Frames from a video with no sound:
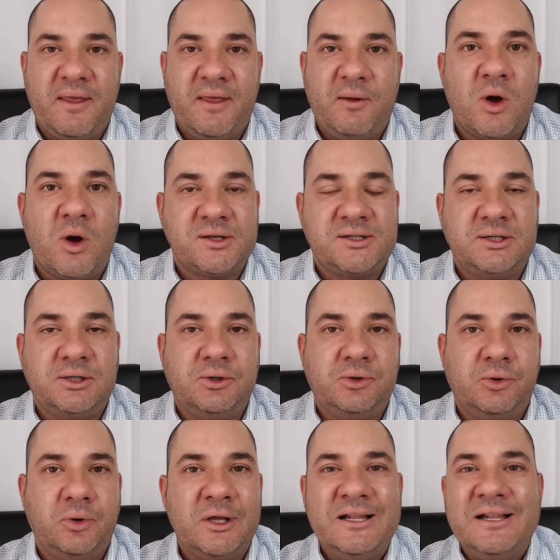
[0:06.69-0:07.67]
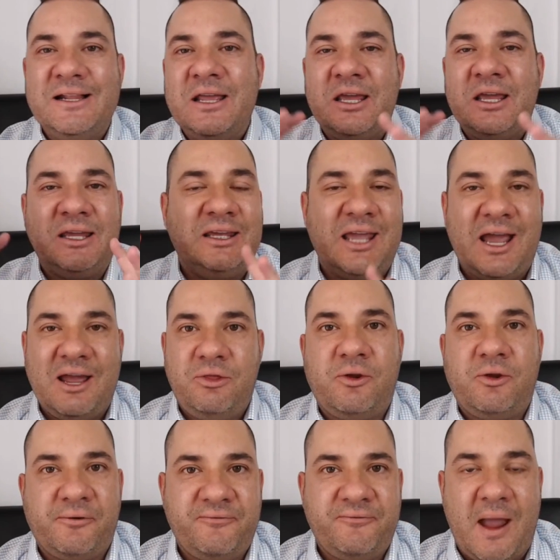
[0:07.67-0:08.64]
They want to get
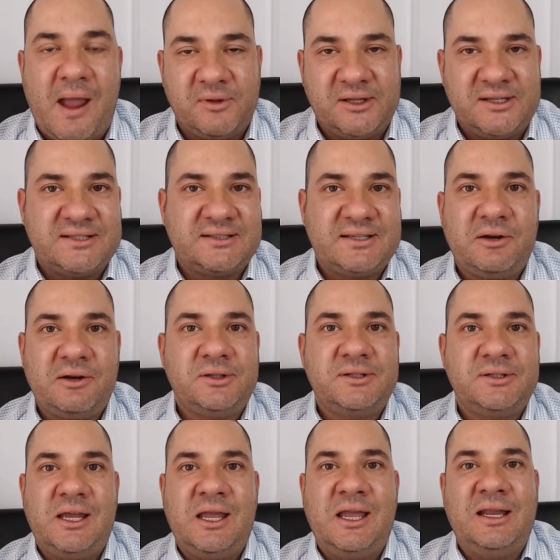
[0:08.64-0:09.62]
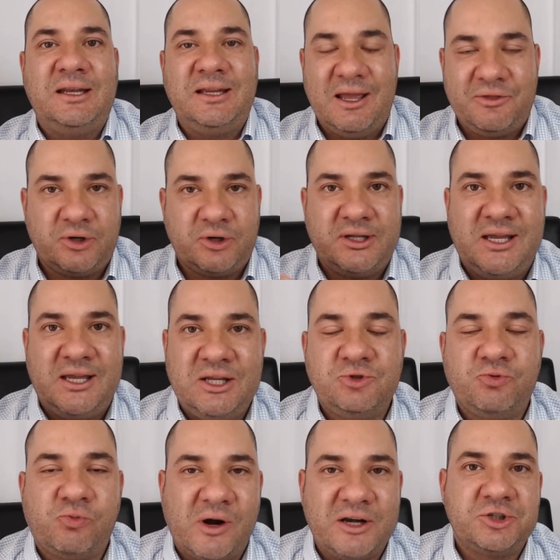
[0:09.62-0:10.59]
their family settled and get their
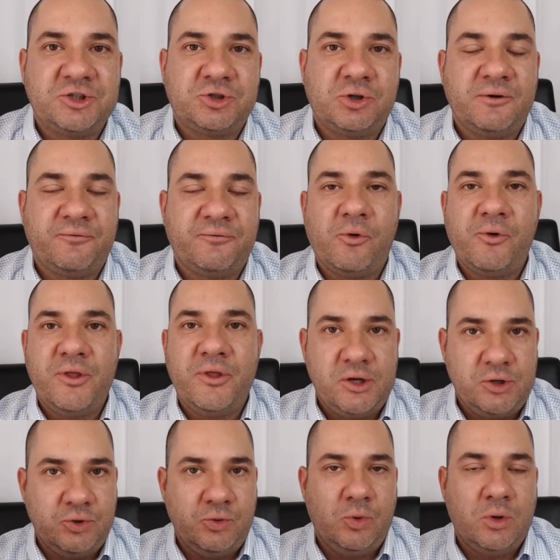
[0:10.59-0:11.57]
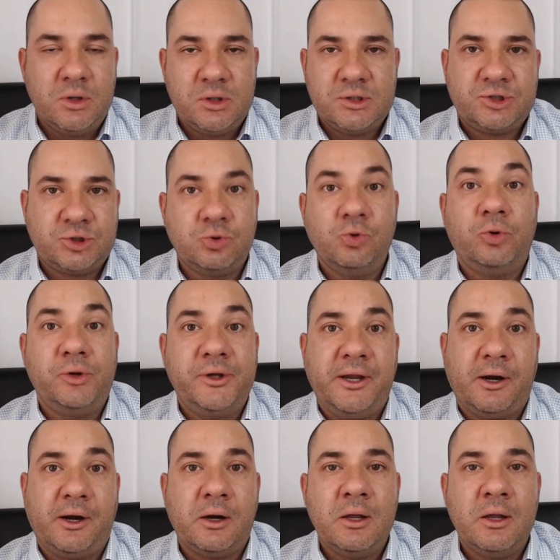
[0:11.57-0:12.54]
kids registered for the new school
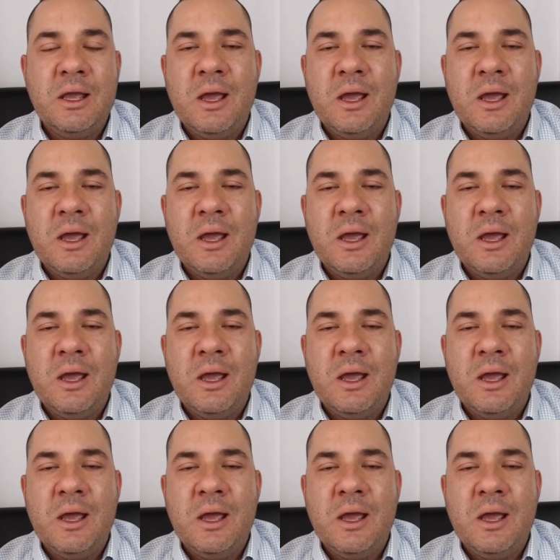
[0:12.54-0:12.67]
year.